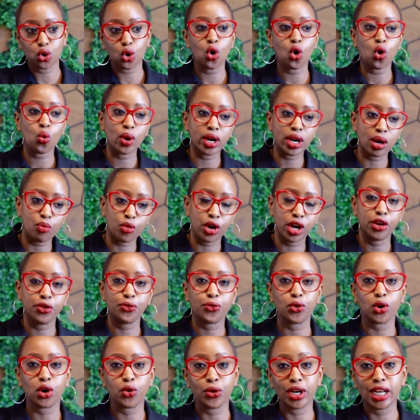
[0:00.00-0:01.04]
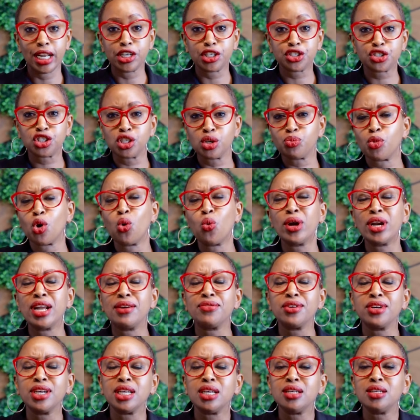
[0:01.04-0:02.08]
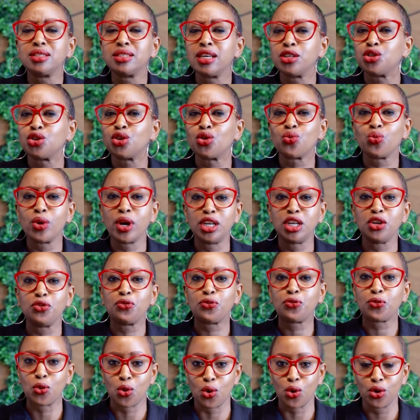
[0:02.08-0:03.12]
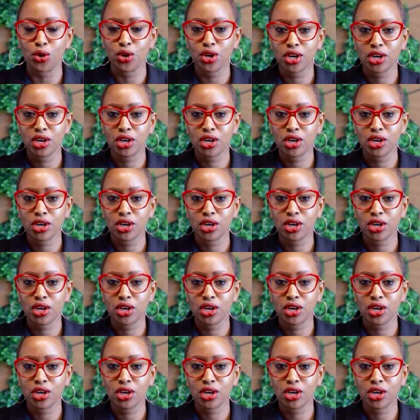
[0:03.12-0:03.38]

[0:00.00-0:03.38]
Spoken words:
or when I'm ready for a relationship, or whatever it is that you're ready for.